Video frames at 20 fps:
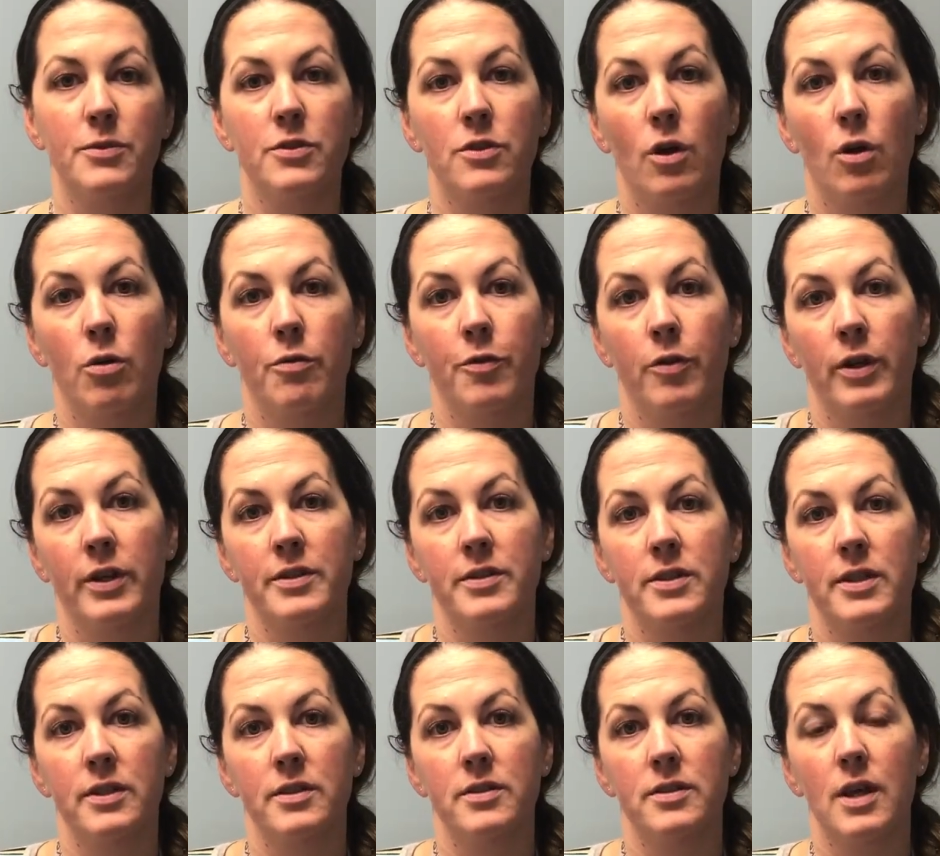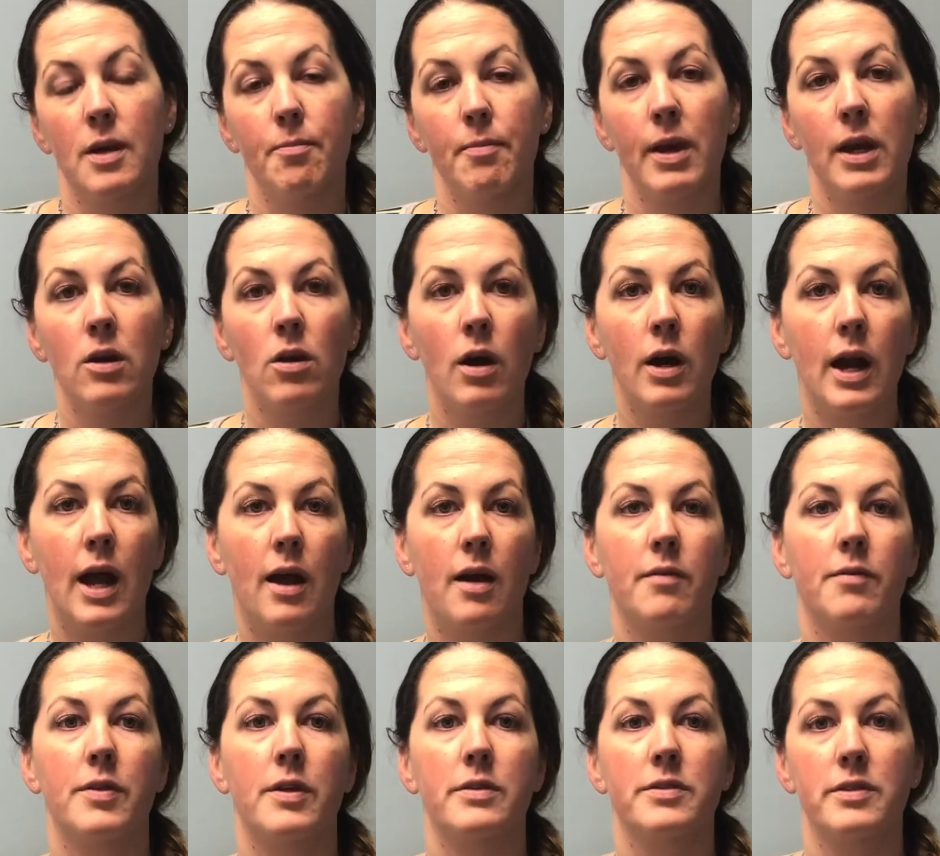So for instance, they may not have
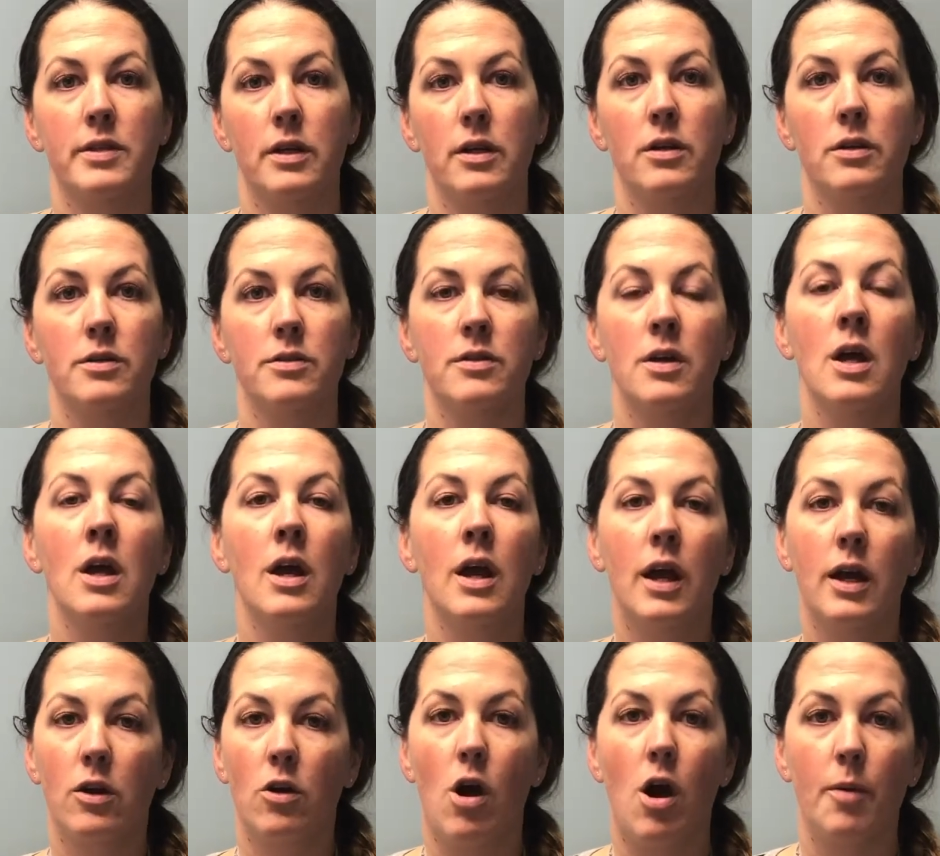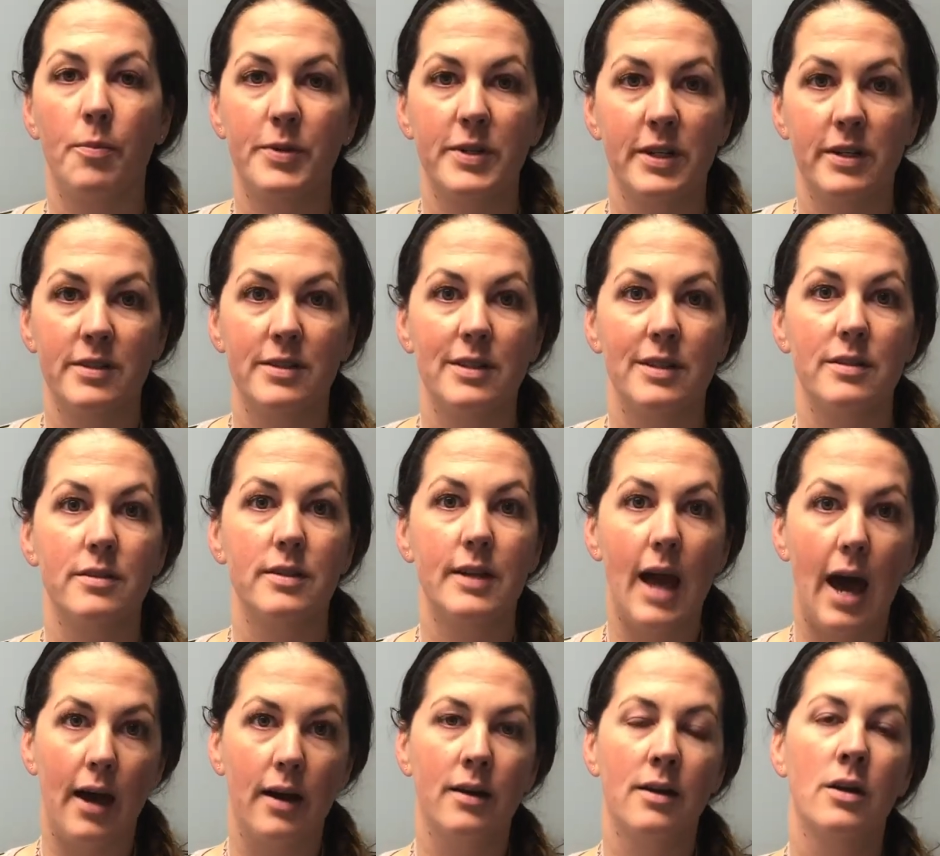the skills and competencies
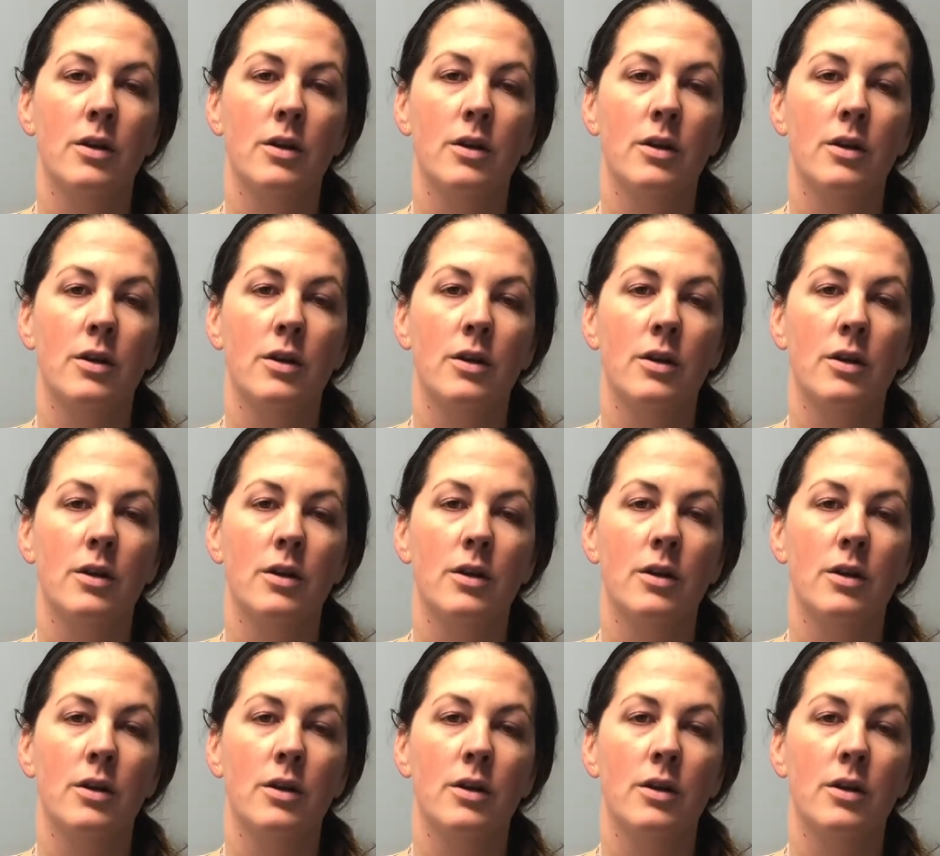yet.